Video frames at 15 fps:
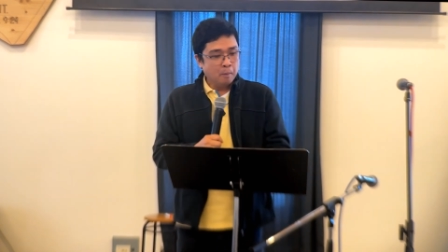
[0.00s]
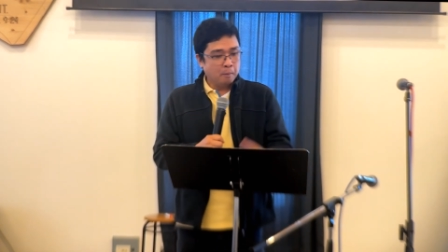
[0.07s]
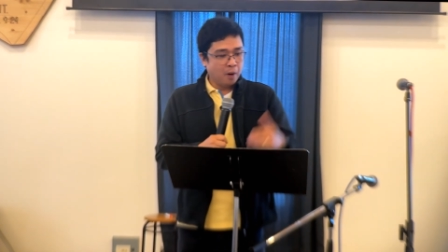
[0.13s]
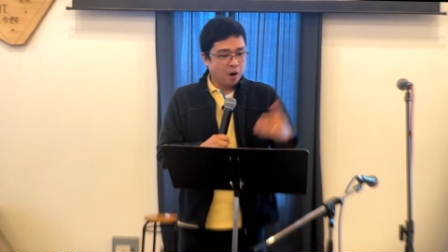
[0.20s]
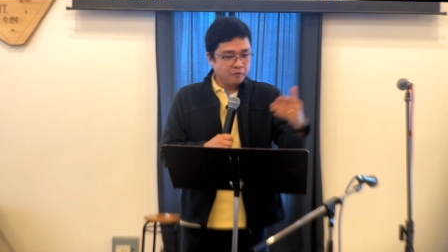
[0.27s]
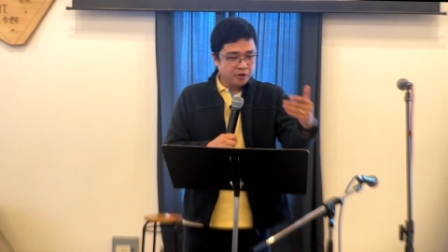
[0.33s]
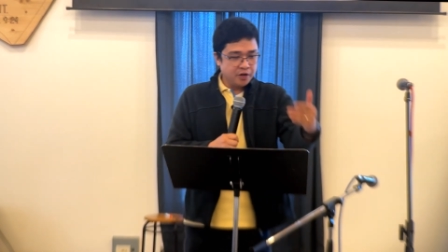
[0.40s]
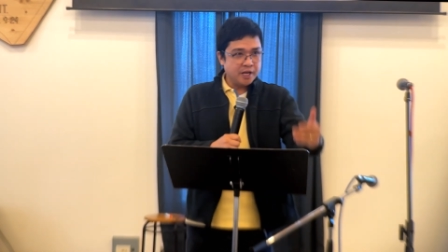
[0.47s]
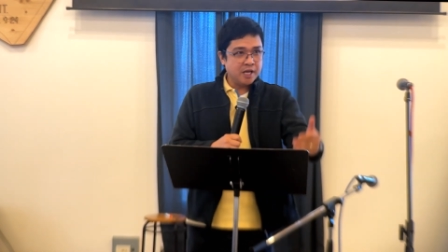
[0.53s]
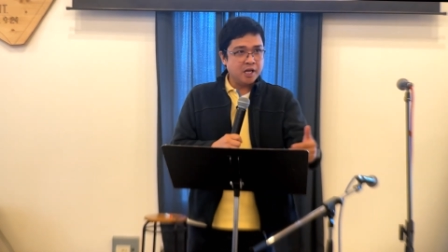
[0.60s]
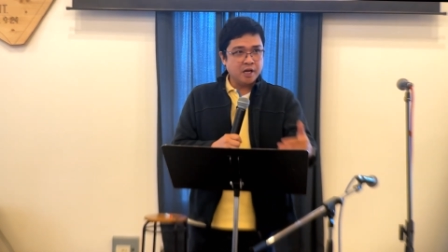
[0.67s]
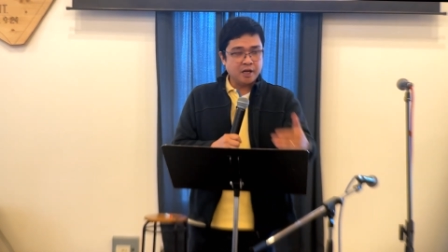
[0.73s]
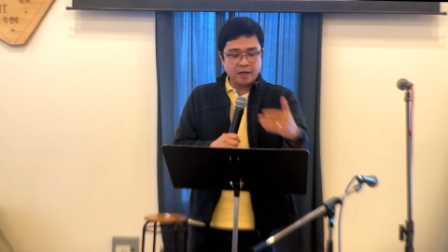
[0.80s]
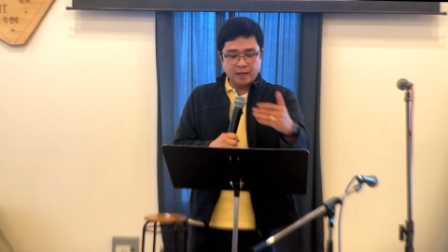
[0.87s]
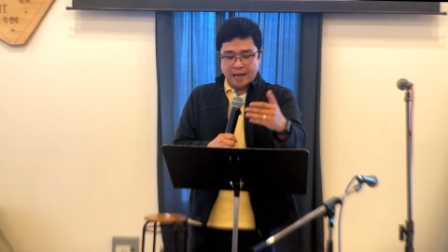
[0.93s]

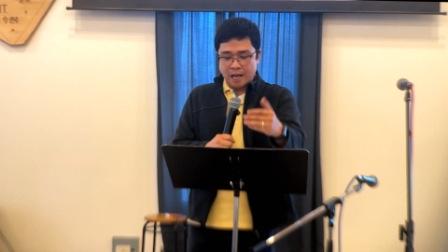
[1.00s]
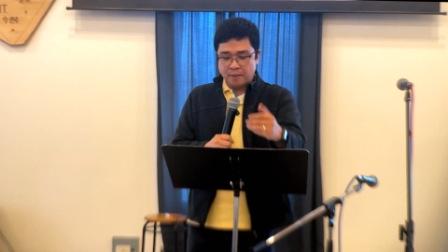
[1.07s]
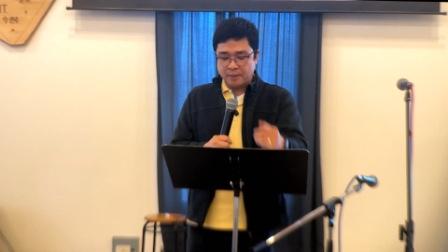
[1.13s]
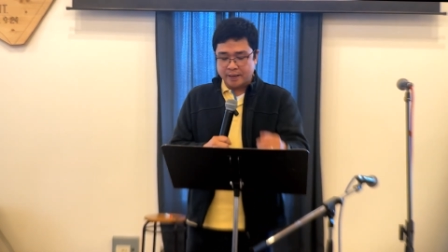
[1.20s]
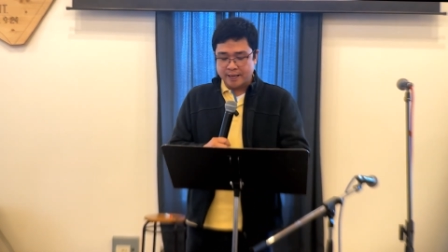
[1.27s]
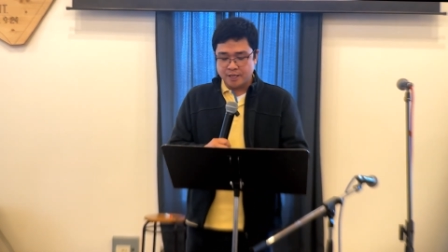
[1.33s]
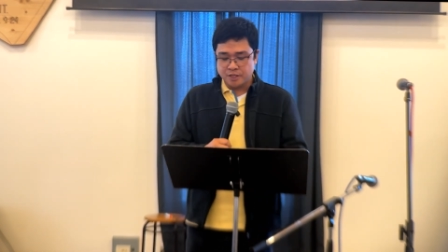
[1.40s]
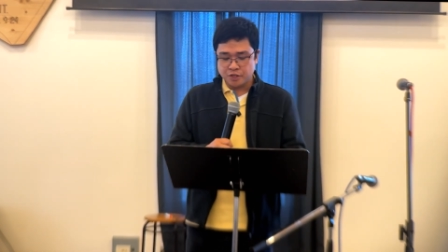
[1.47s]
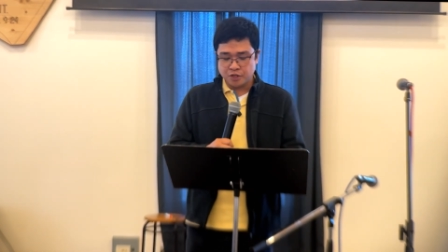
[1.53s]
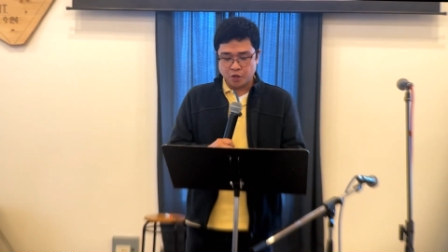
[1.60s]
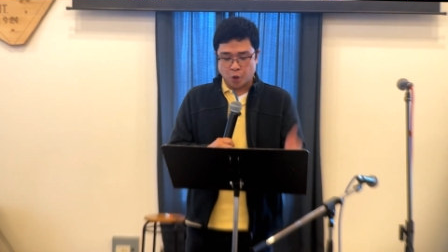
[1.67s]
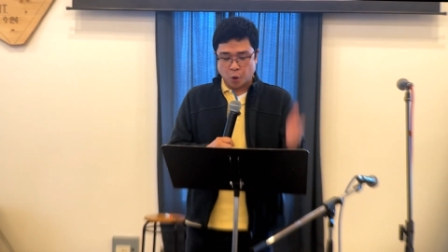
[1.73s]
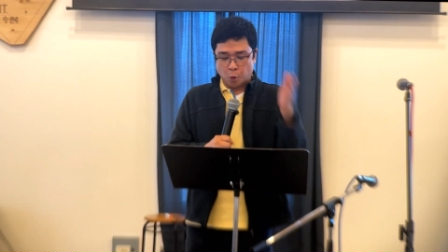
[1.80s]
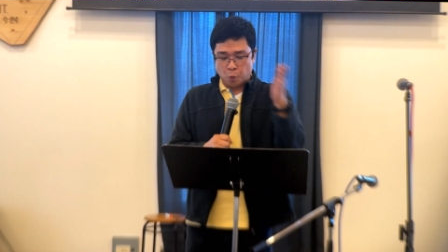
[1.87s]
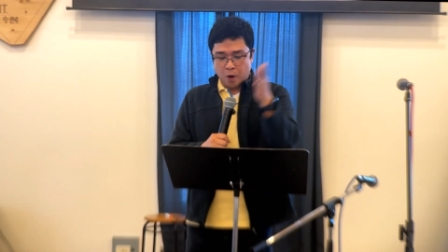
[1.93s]
Poverty, calamities,
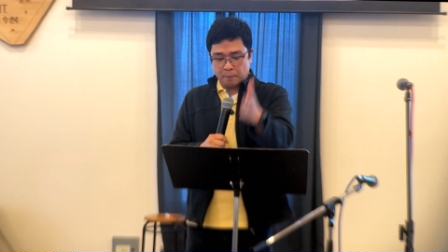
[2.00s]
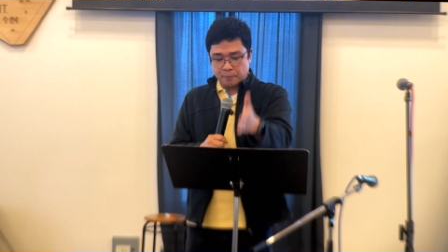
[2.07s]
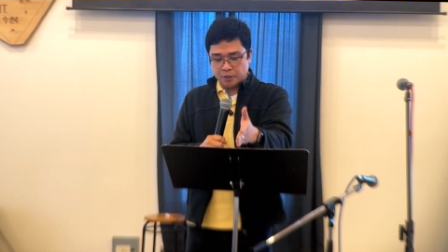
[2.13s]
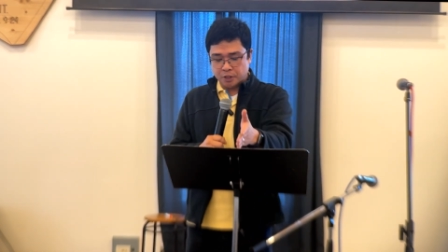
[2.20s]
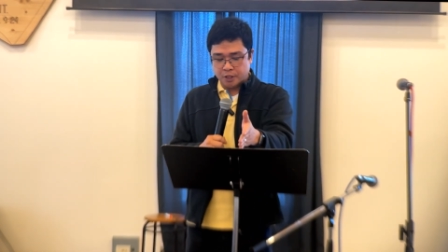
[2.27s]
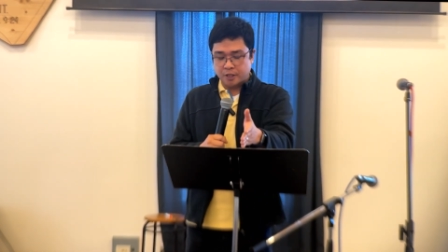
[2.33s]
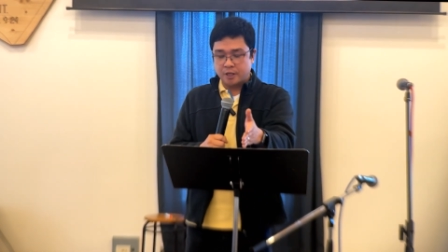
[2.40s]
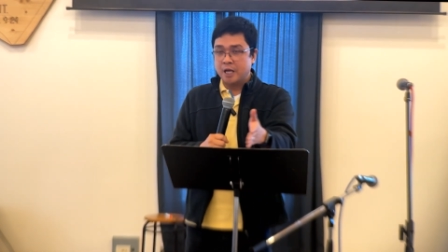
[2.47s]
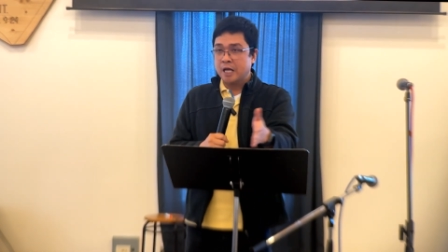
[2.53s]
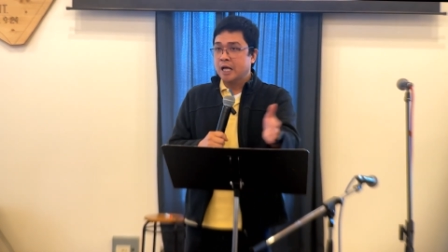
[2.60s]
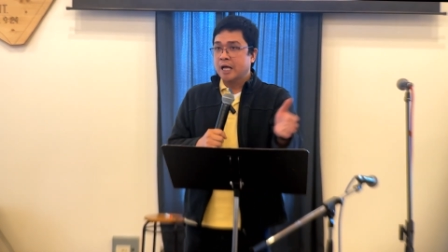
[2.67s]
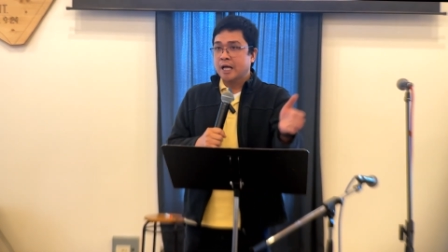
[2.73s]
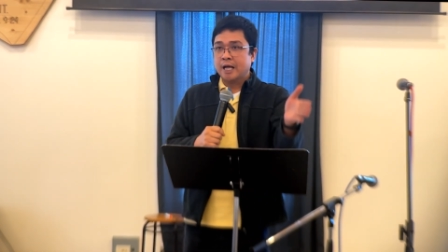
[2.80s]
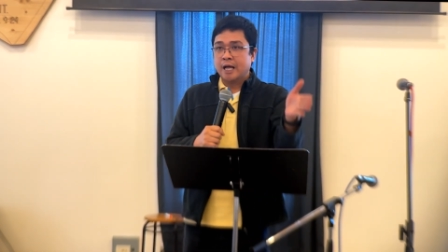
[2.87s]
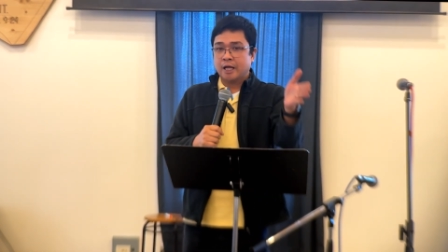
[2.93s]
corruption,
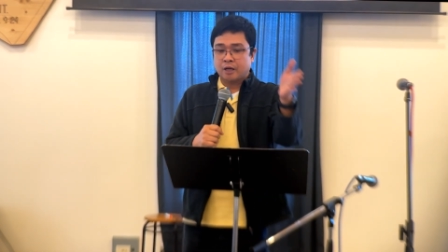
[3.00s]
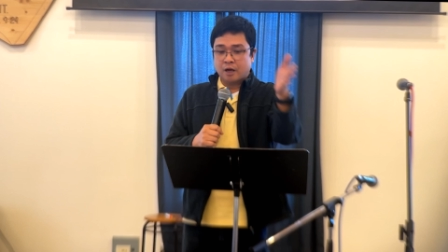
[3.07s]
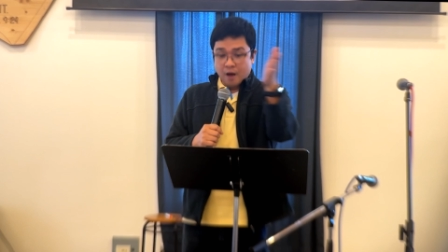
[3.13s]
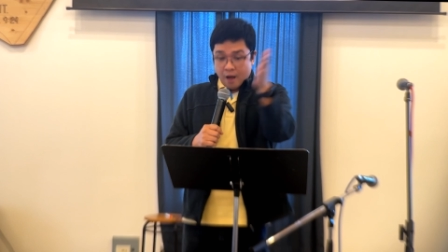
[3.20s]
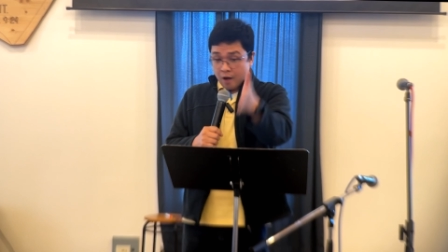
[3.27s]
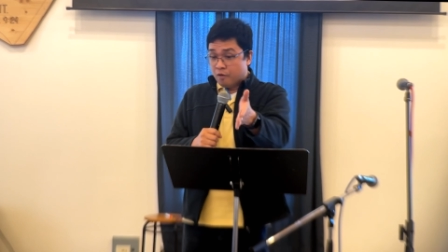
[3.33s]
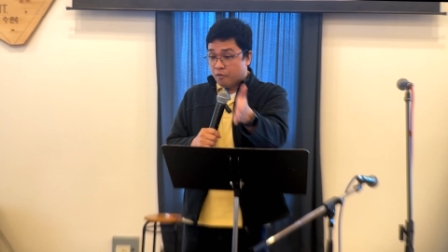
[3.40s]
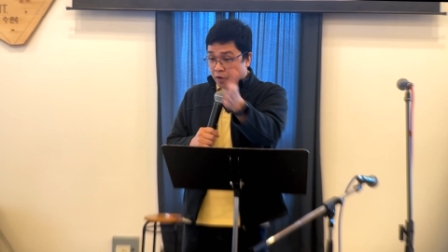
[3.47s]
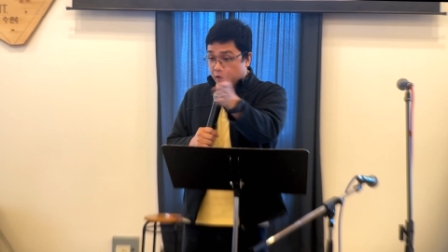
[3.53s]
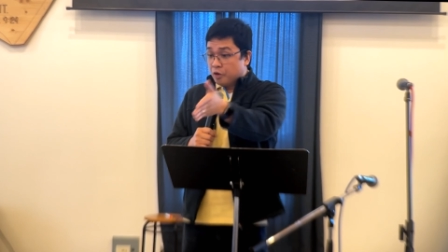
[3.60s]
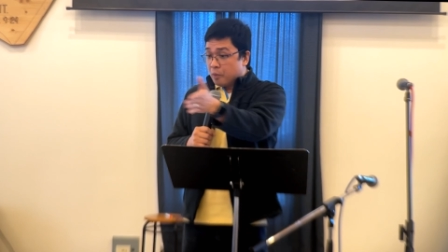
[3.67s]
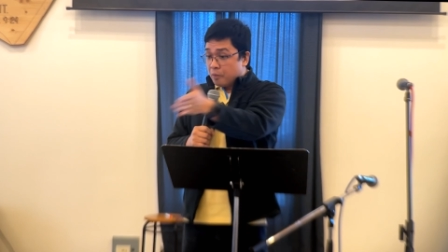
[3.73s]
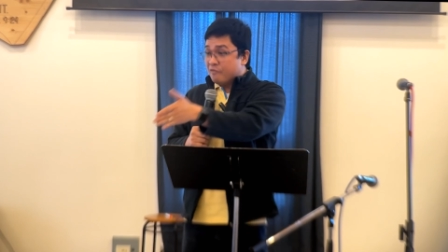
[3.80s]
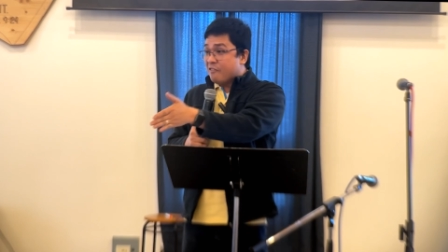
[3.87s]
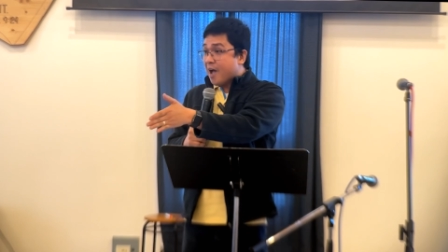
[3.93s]
and a lot of
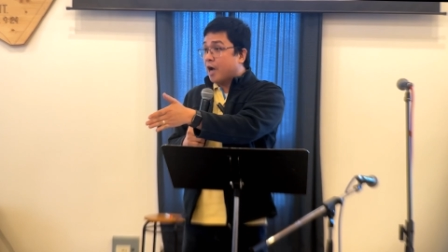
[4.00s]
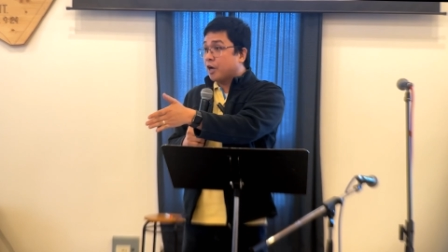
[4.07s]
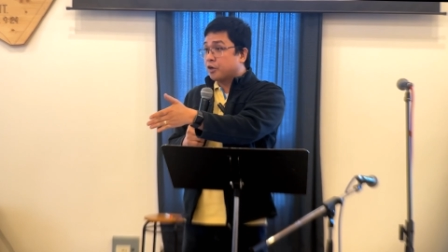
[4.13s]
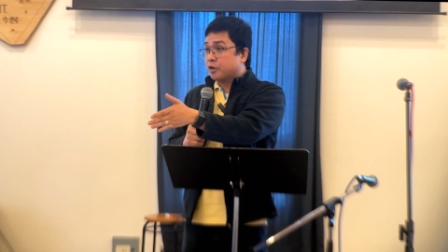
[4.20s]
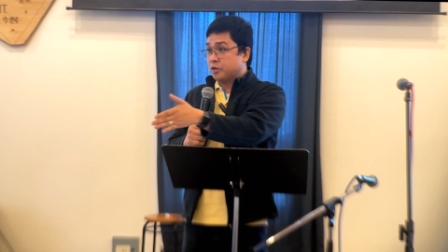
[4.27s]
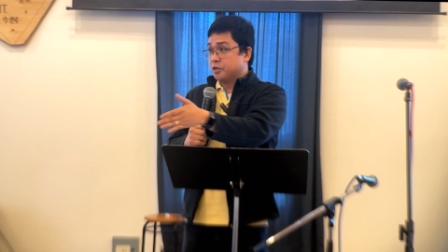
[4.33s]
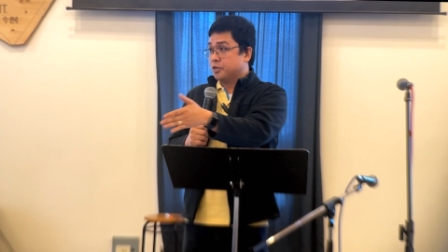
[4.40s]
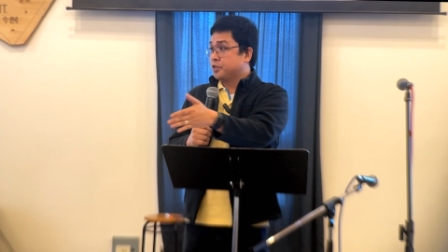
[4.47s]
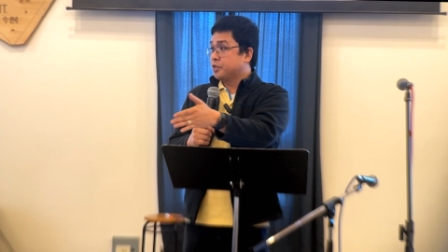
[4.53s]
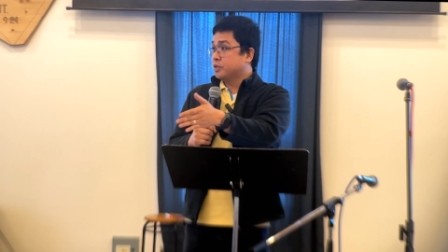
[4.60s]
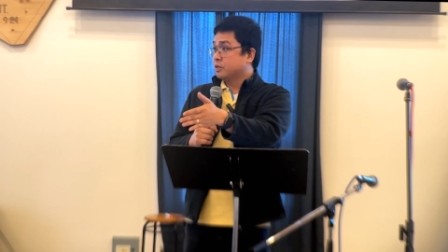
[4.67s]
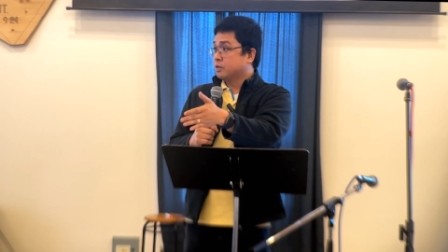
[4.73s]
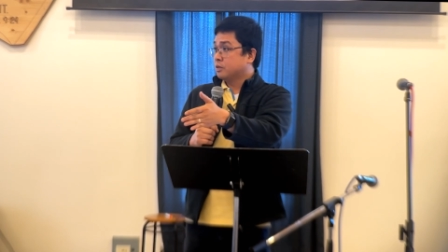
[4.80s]
other factors